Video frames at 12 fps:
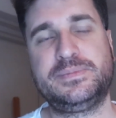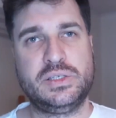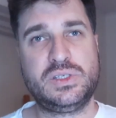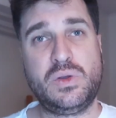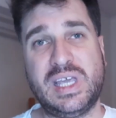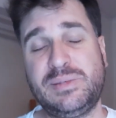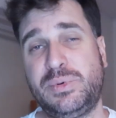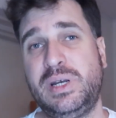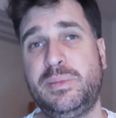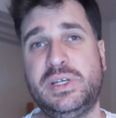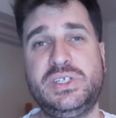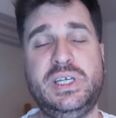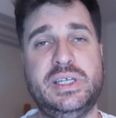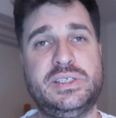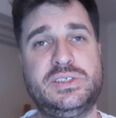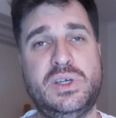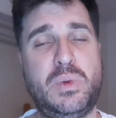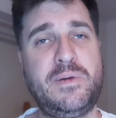So that's pretty much it.
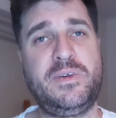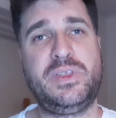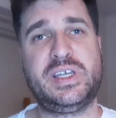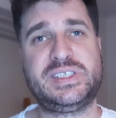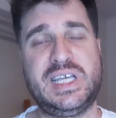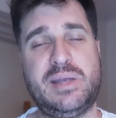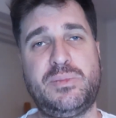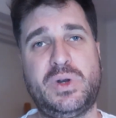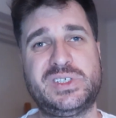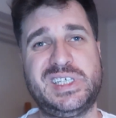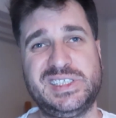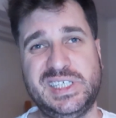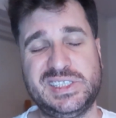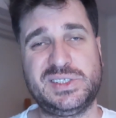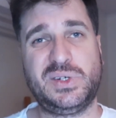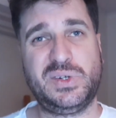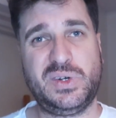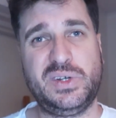So whether the sandbox exists
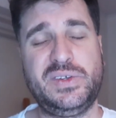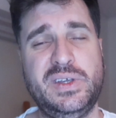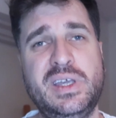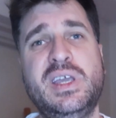or not,